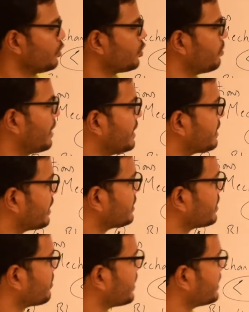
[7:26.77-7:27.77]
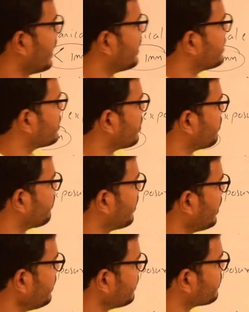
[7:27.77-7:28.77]
to maintain the vitality of
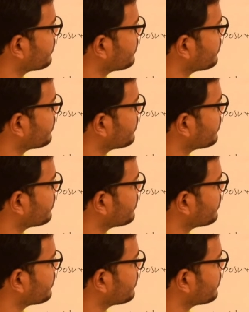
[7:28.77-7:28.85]
pulp,